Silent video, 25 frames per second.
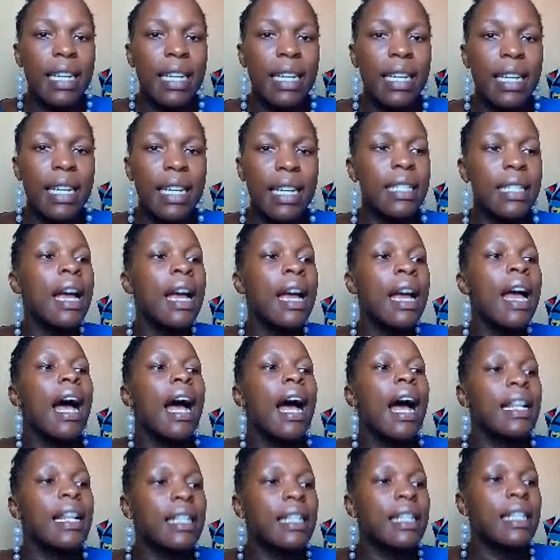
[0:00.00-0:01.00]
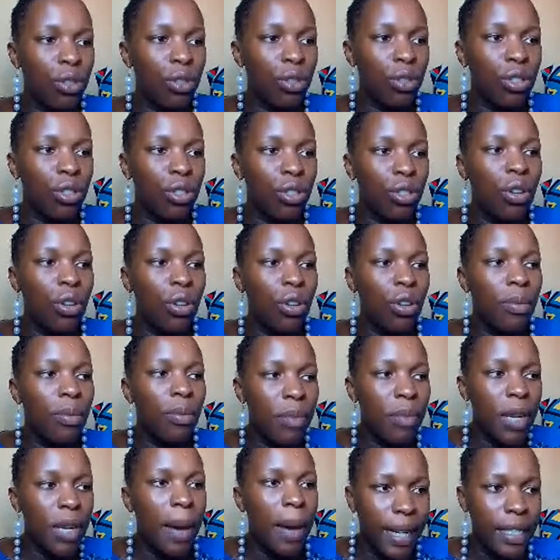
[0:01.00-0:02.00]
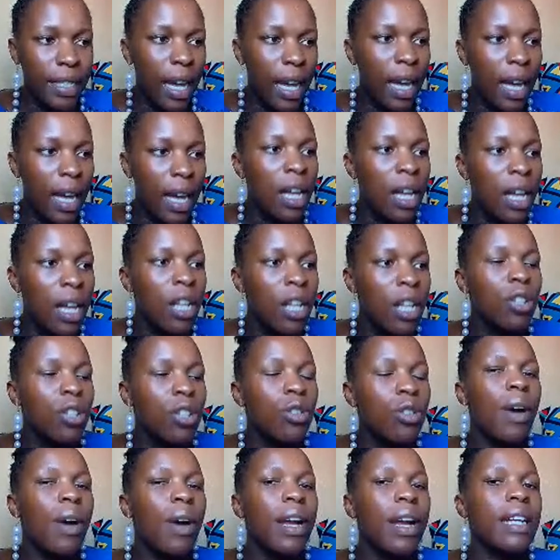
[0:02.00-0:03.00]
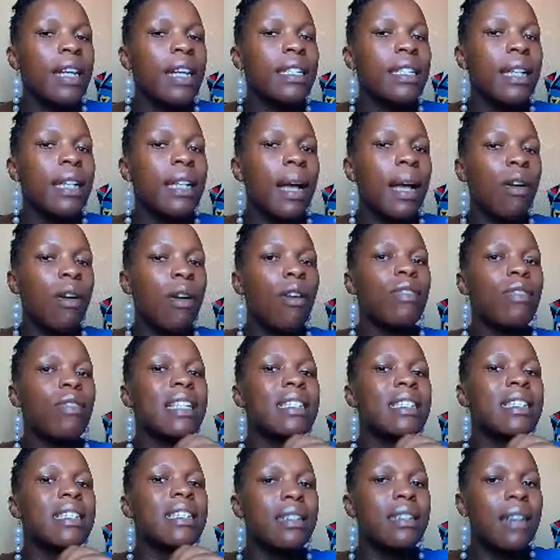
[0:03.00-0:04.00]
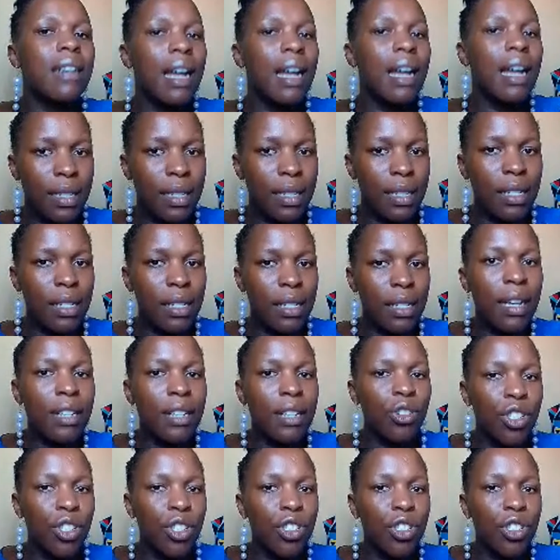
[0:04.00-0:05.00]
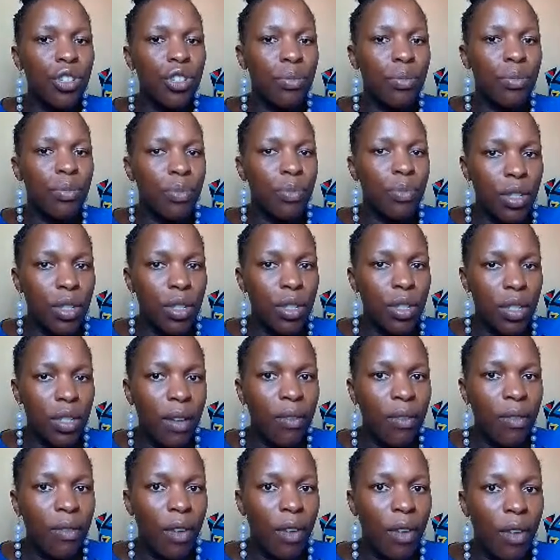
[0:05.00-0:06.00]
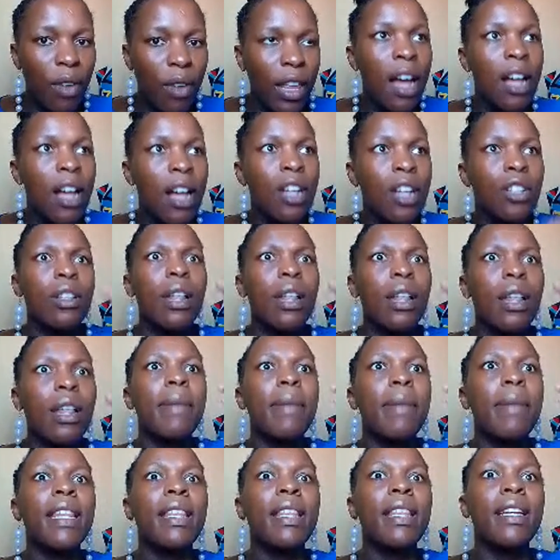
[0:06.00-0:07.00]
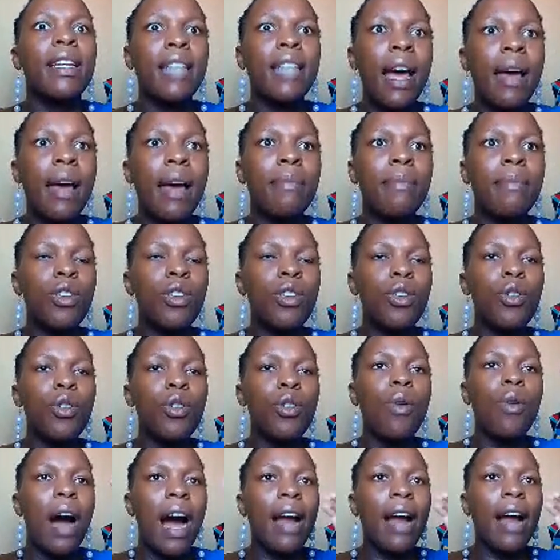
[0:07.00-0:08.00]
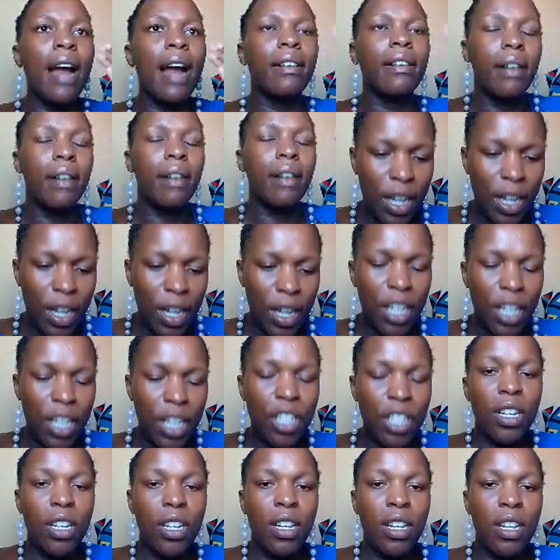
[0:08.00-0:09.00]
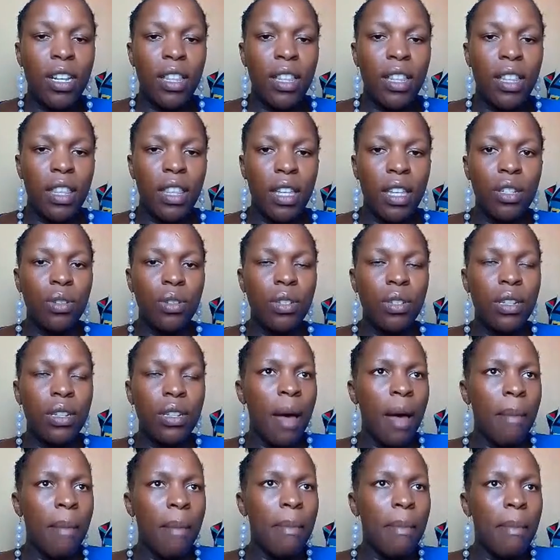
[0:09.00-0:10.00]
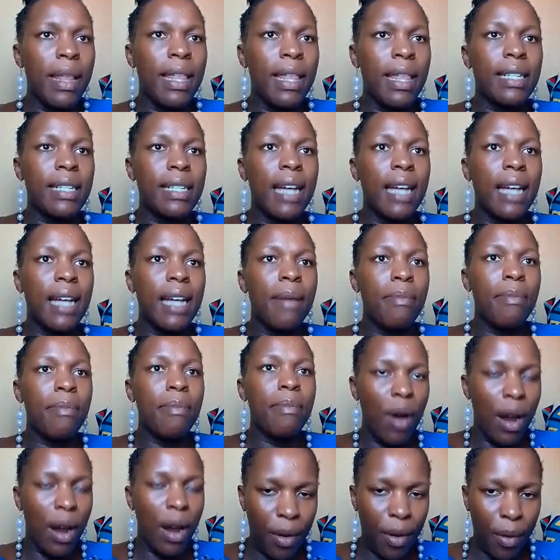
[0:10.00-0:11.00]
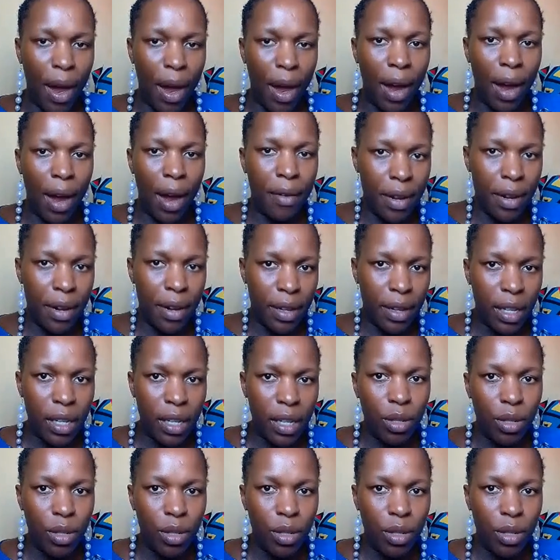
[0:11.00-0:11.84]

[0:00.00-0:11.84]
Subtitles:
as a social media manager. So, what are some of the strategies that you need to put yourself out there so that by the time you are teaching this course, by the time you are acquiring this course,